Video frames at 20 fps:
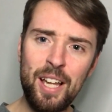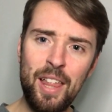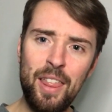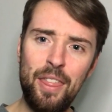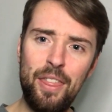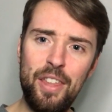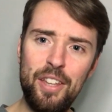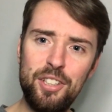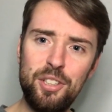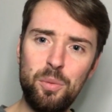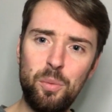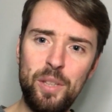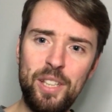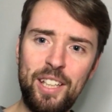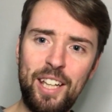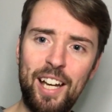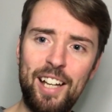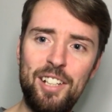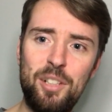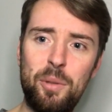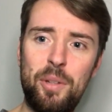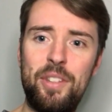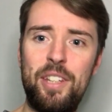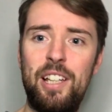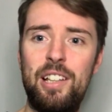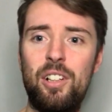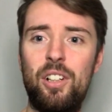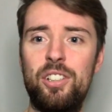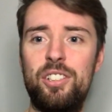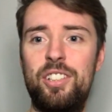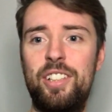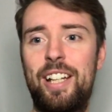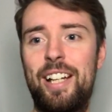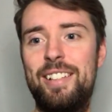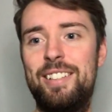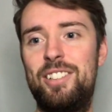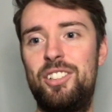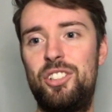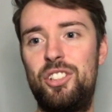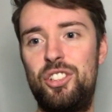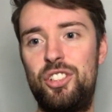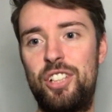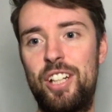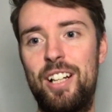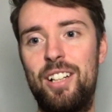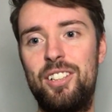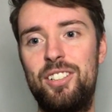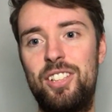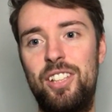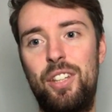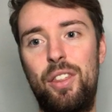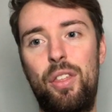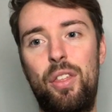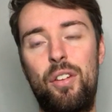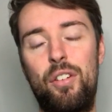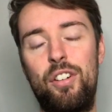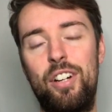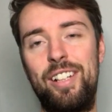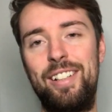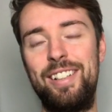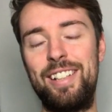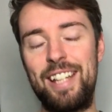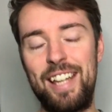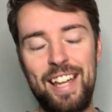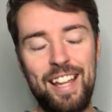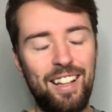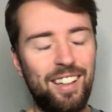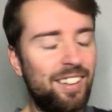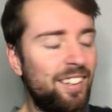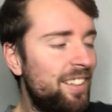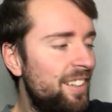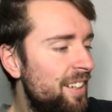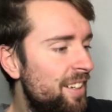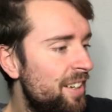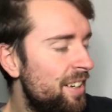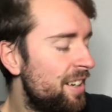this weekend when they lost against Chelsea 3-0.